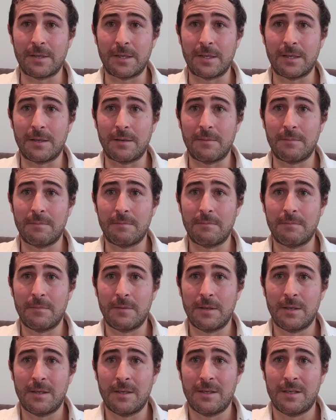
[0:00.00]
Um,
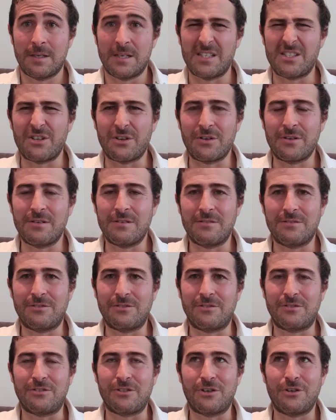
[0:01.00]
don't
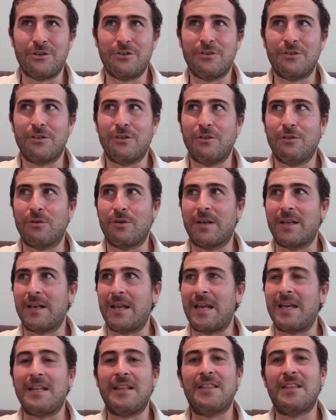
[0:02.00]
don't look at
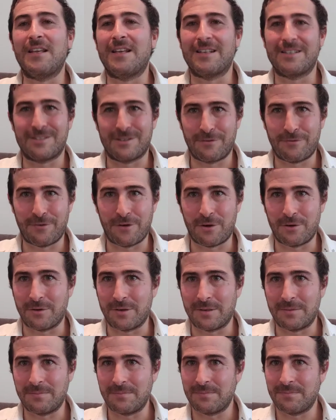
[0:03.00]
anything as a
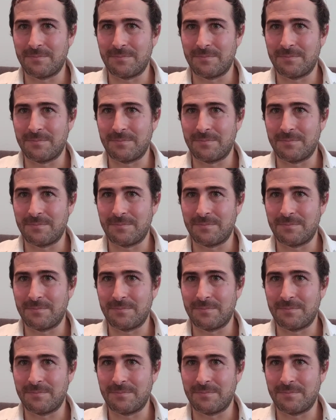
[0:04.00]
failure.